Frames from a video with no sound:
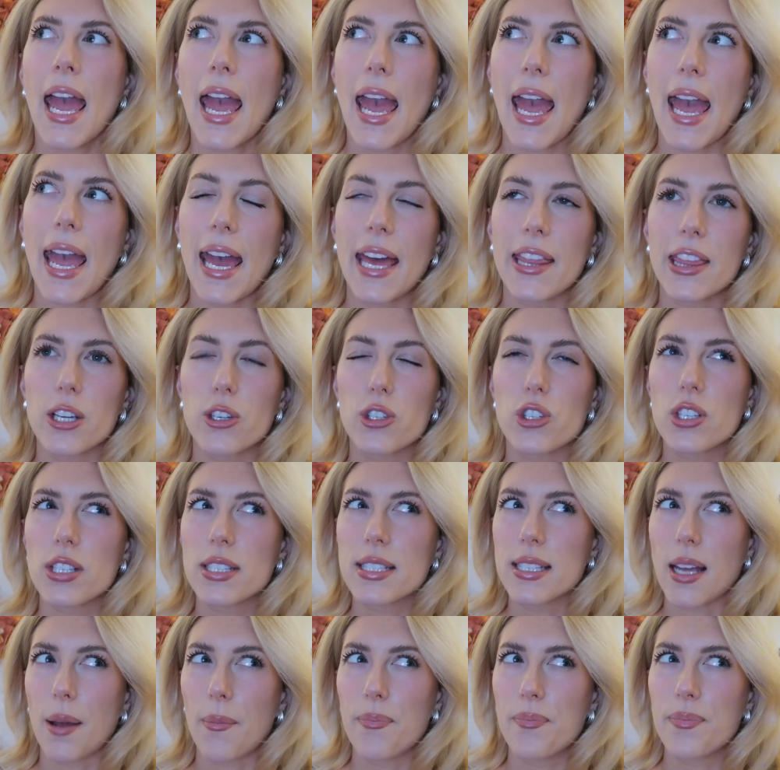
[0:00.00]
And there's just
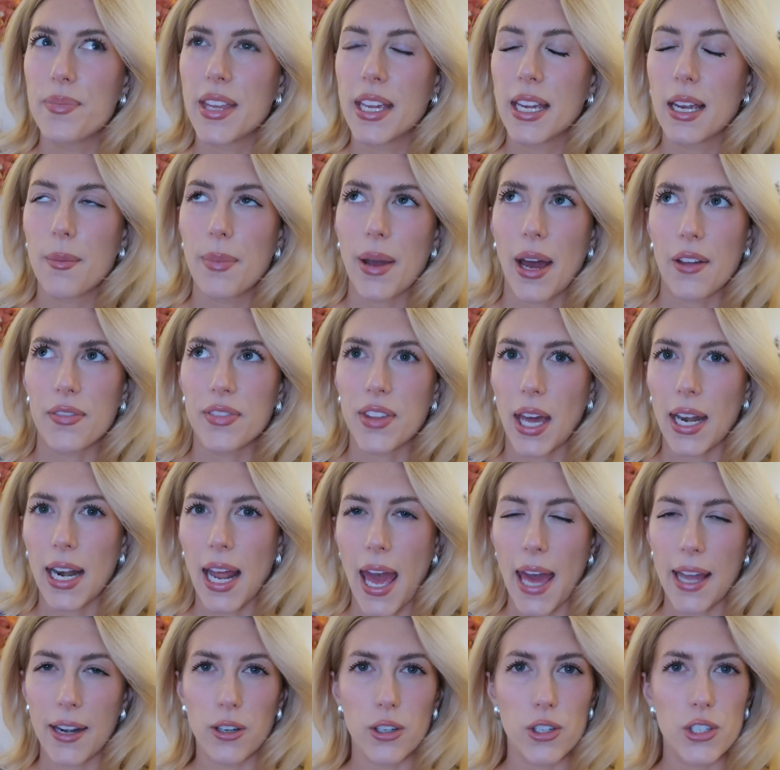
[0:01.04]
something about that
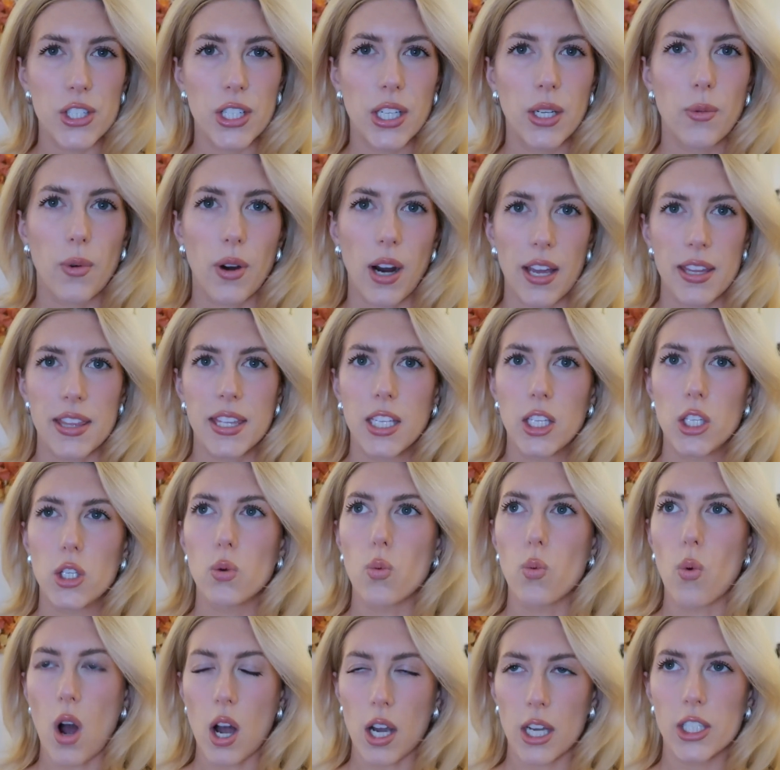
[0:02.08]
energy where I think you
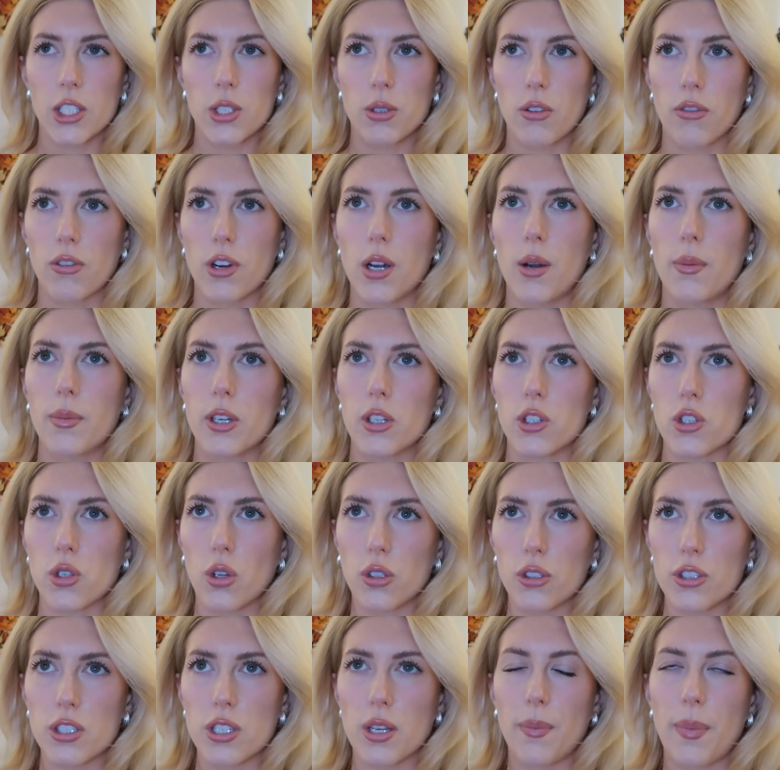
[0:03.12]
walk into a room, your
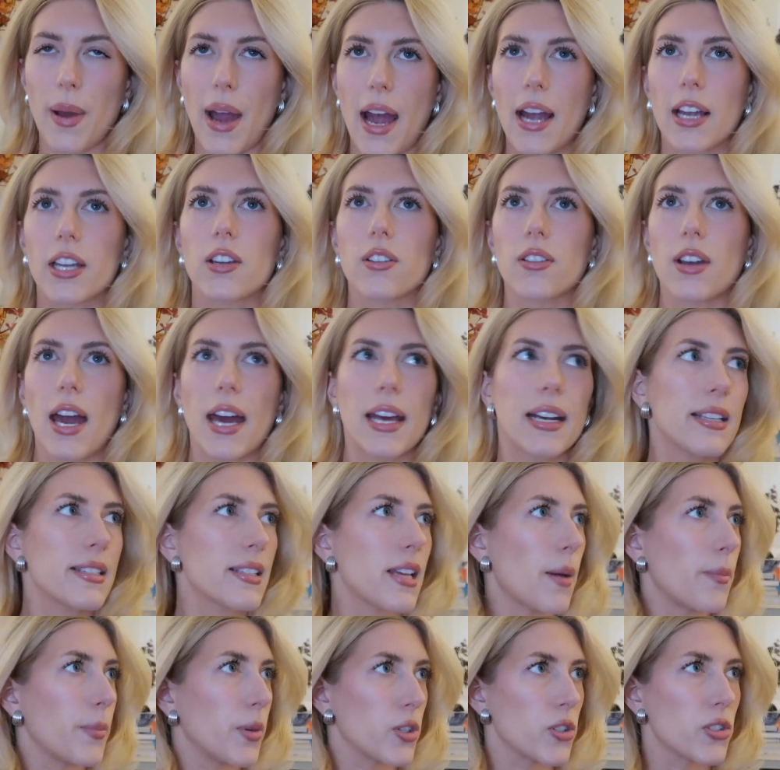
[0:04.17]
shoulders are back, your head is
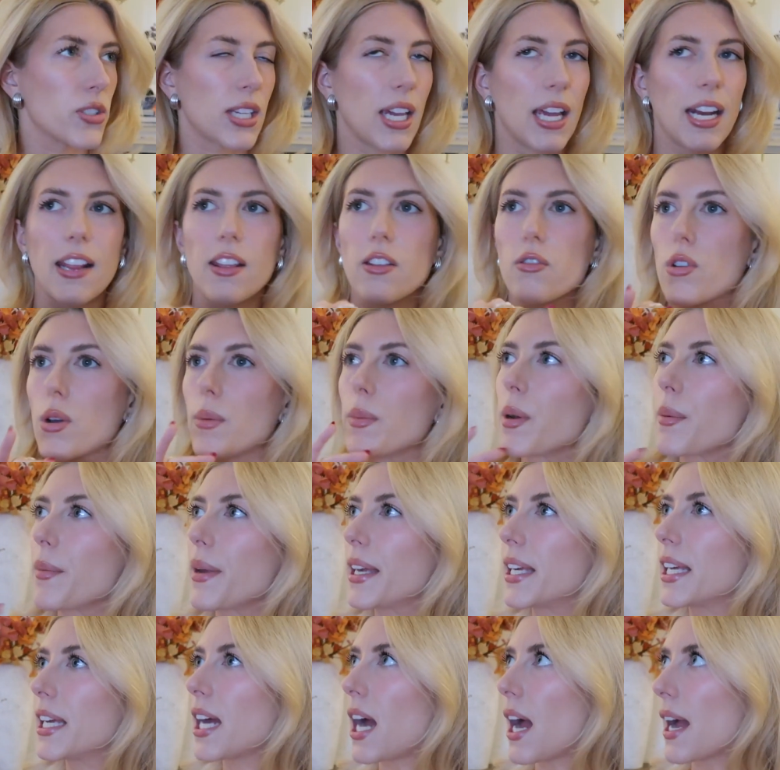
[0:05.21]
up, you're scanning the room, you're
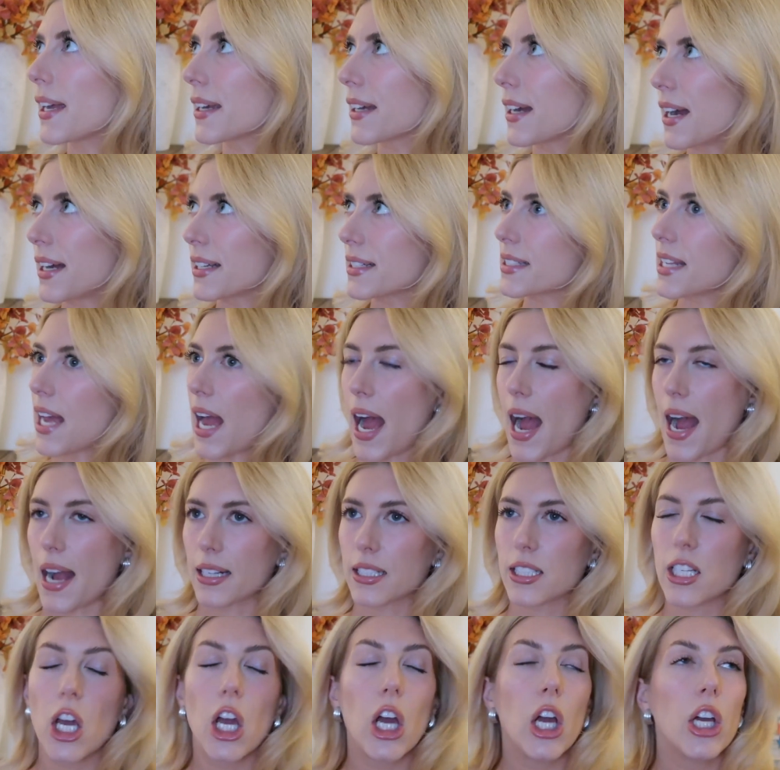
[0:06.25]
making eye
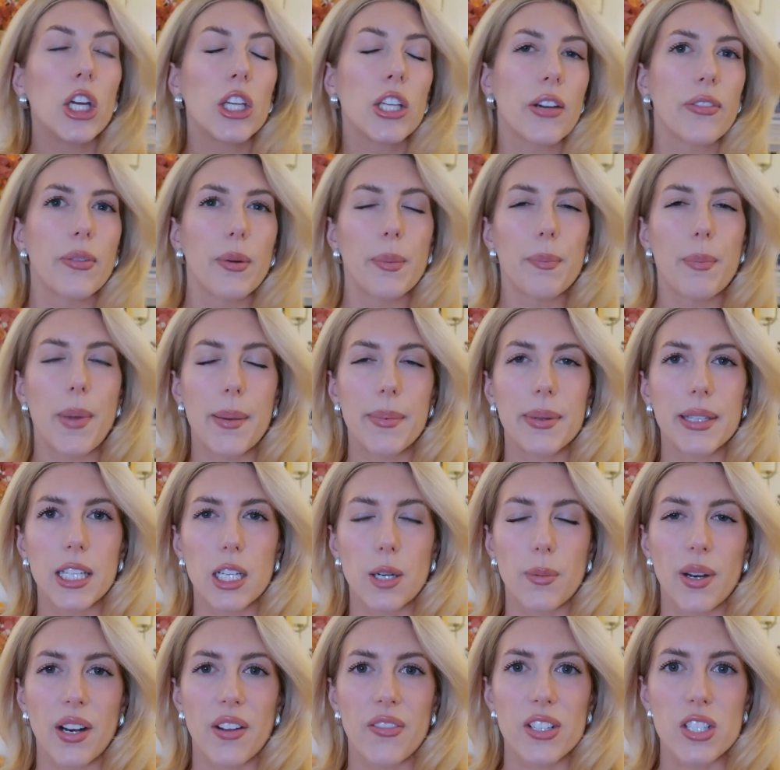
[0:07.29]
contact, you have maybe a little
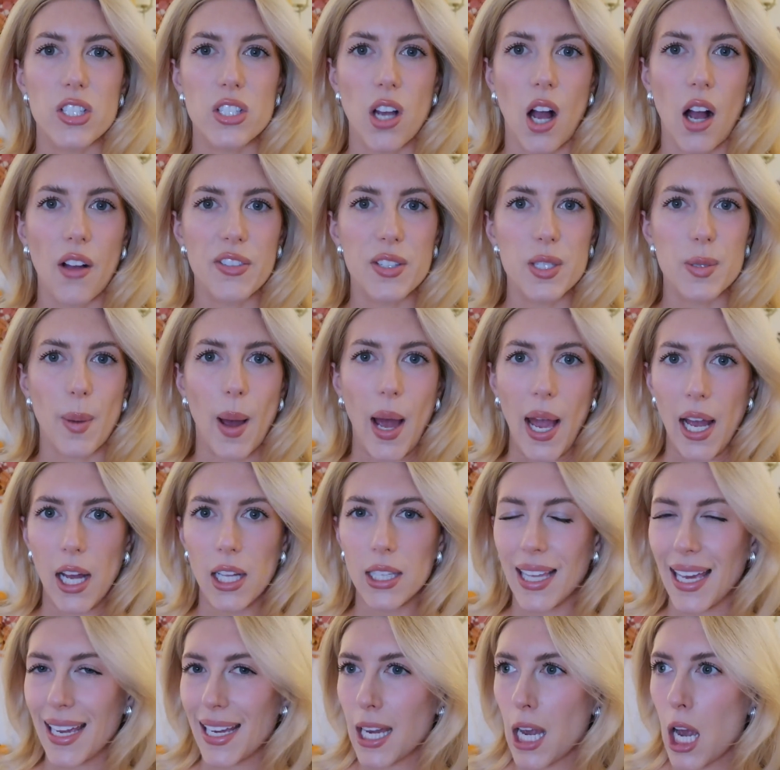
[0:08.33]
bit of a soft smile,
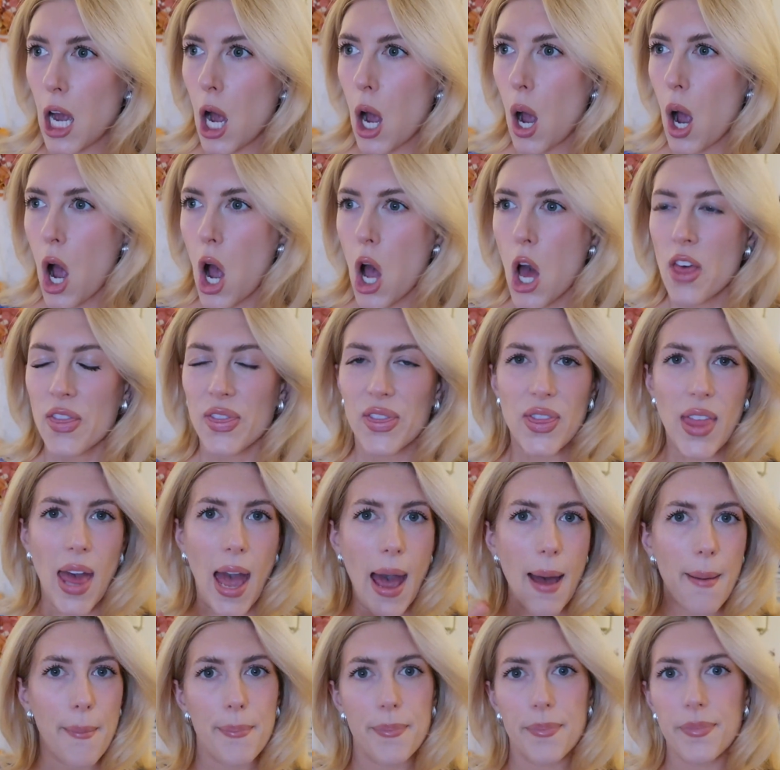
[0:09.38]
like
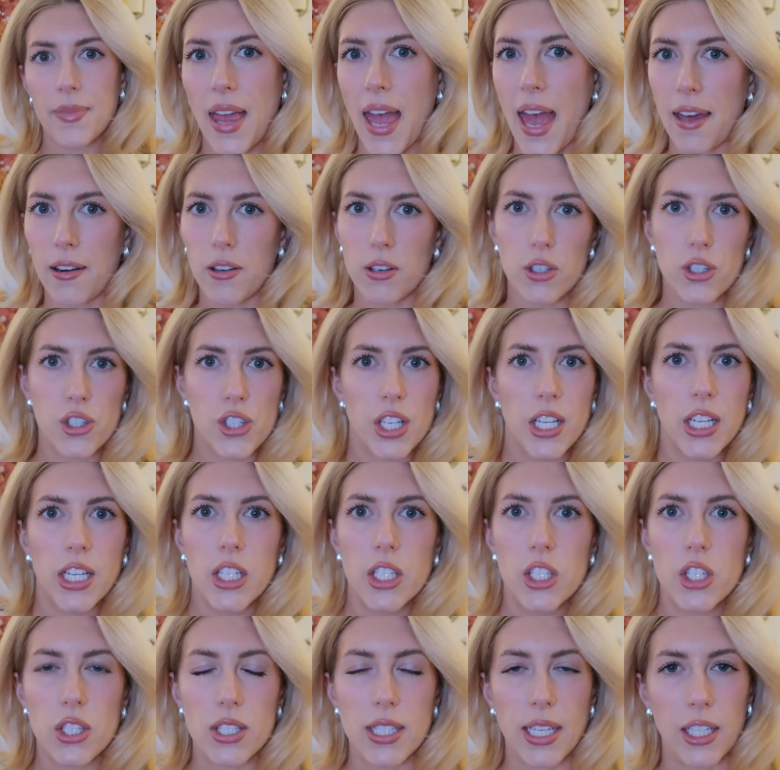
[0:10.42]
that energy
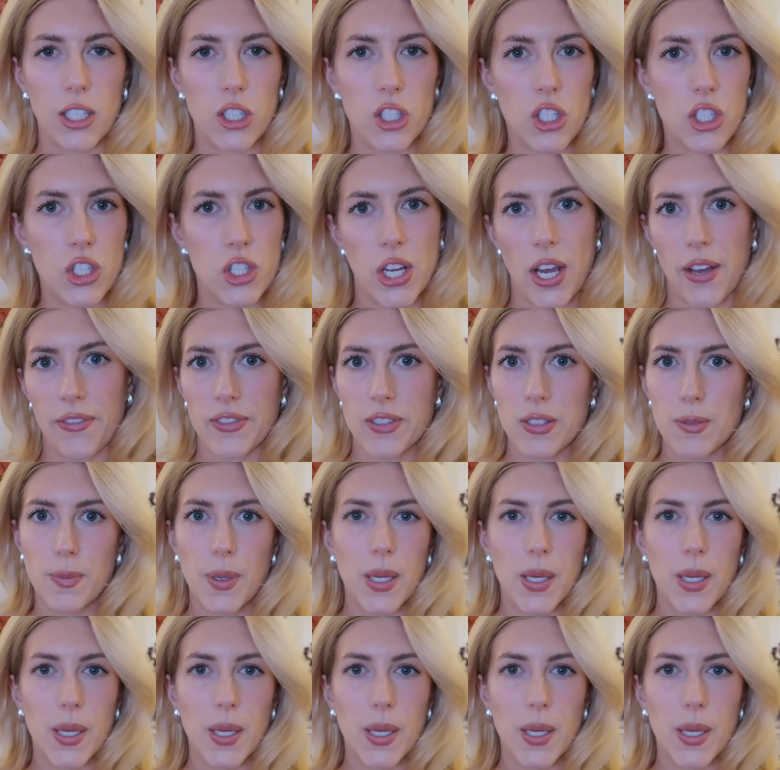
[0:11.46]
just like shifts.